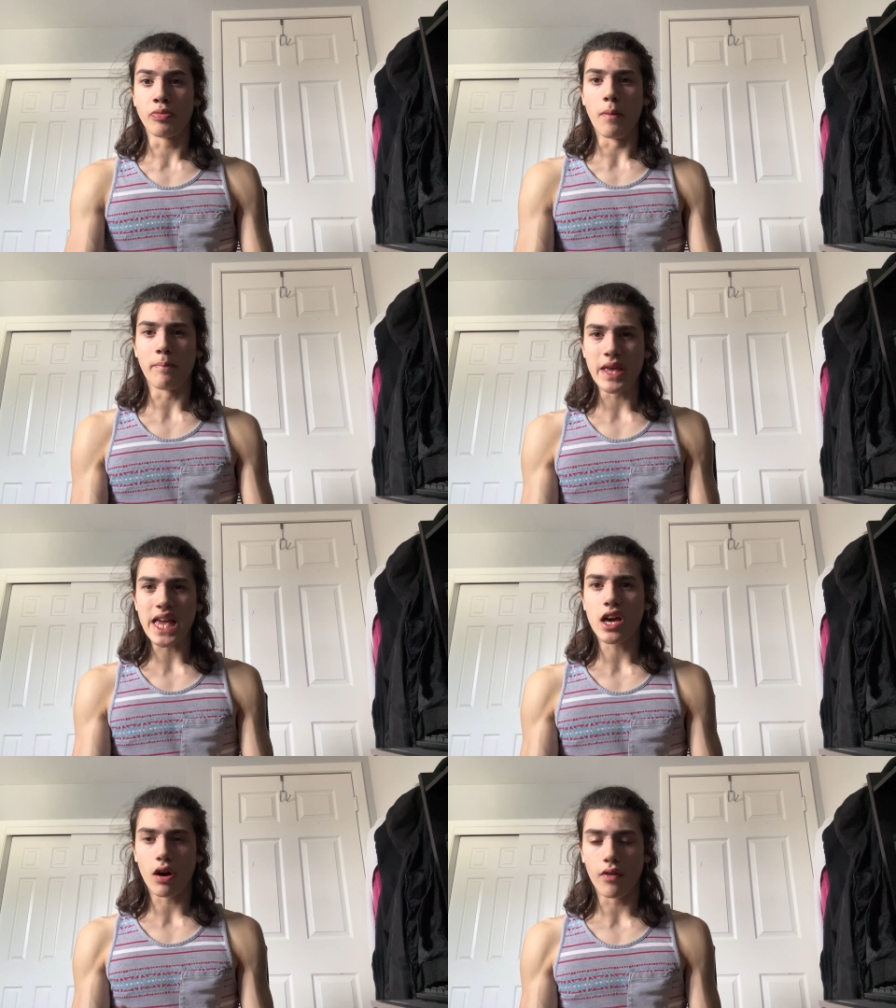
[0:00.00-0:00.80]
the
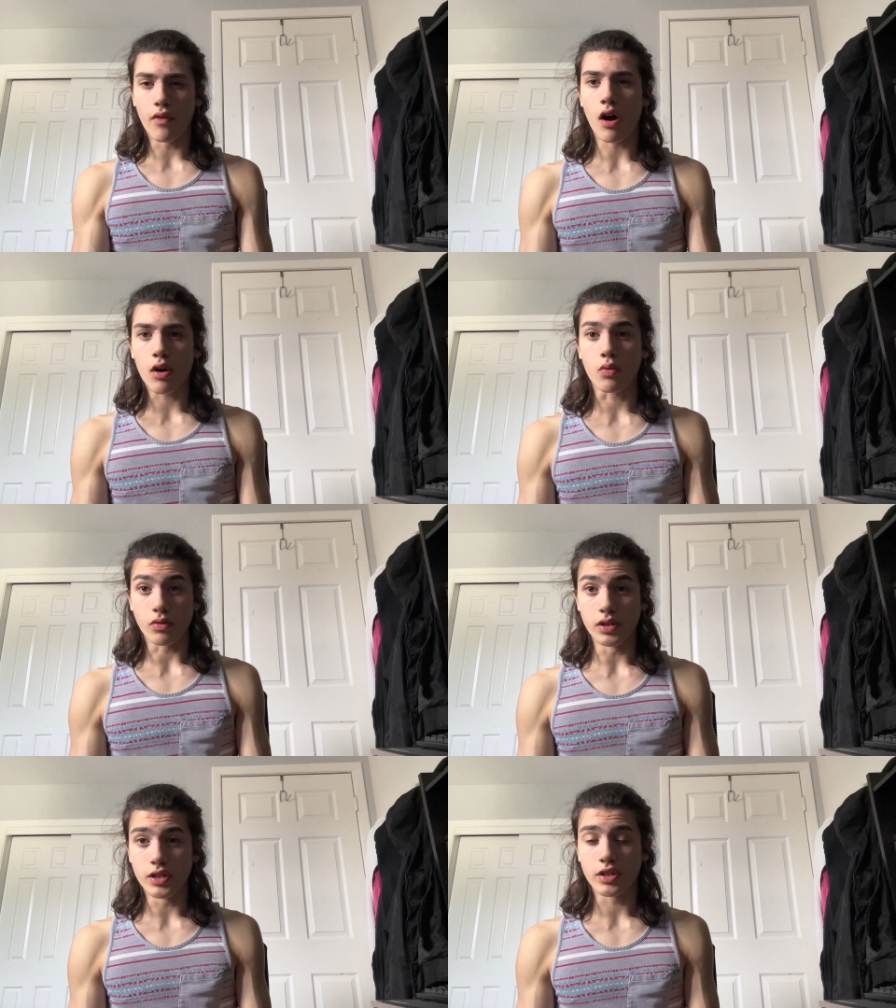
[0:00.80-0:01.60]
peak of
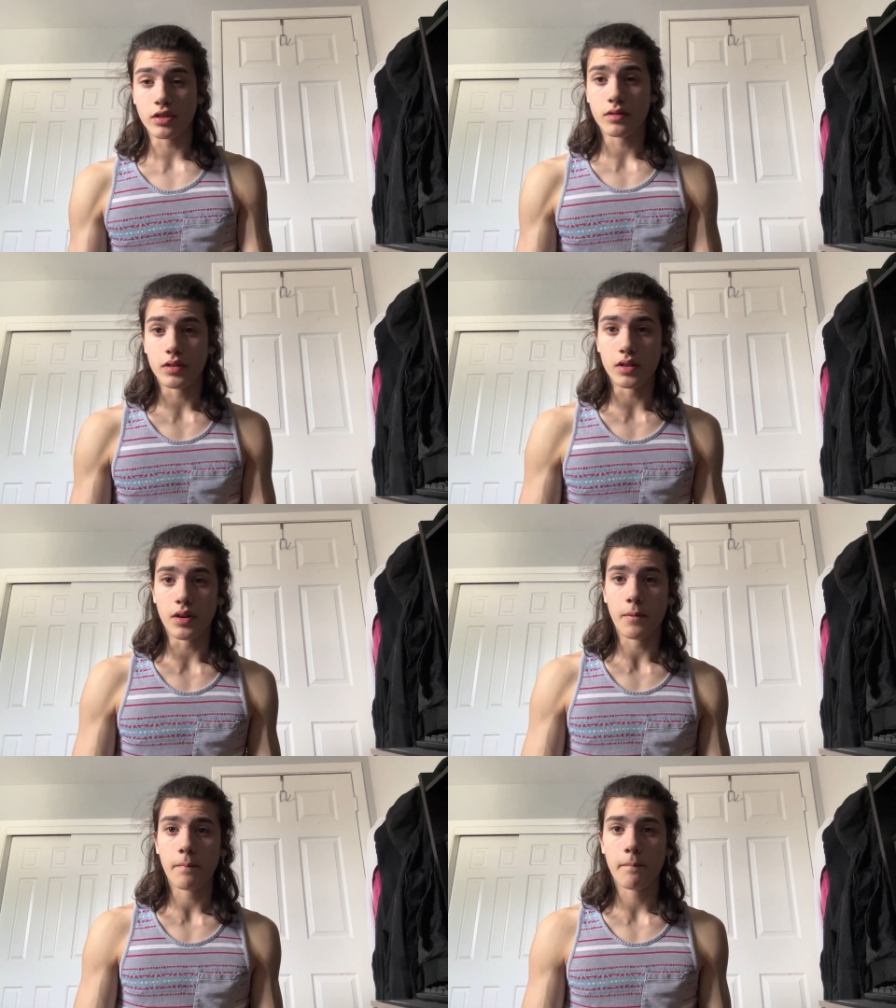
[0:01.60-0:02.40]
awkwardness, you
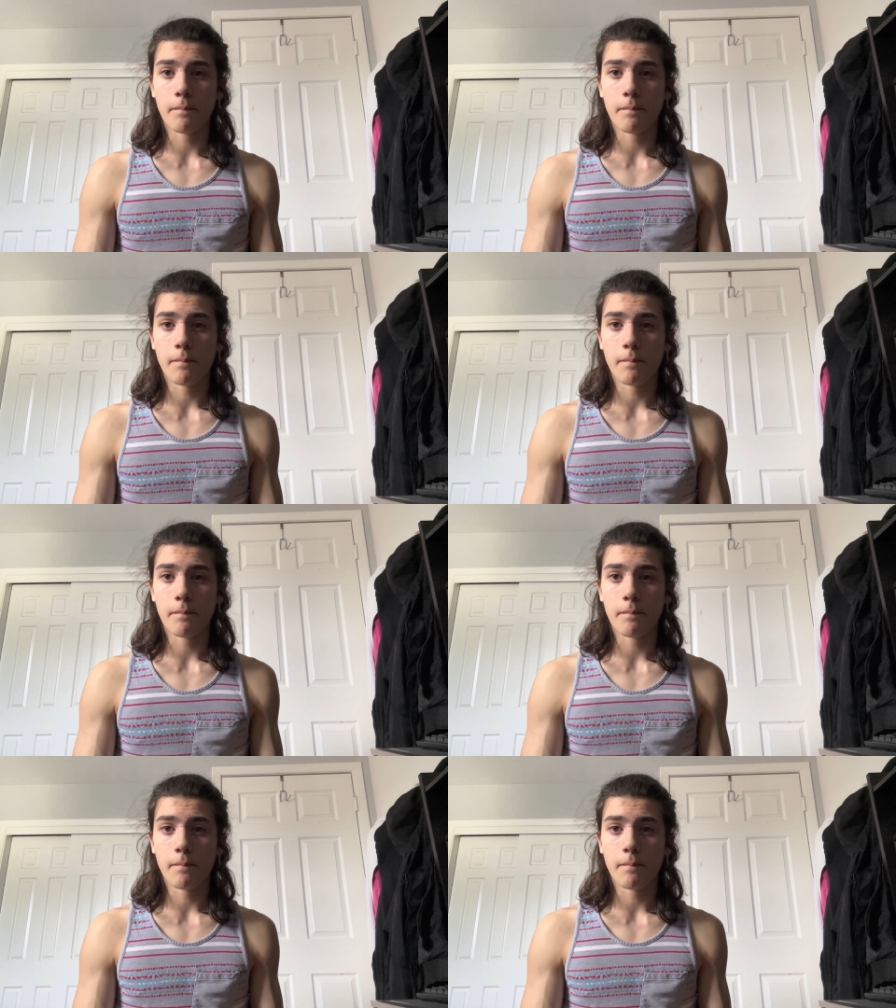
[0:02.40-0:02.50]
know.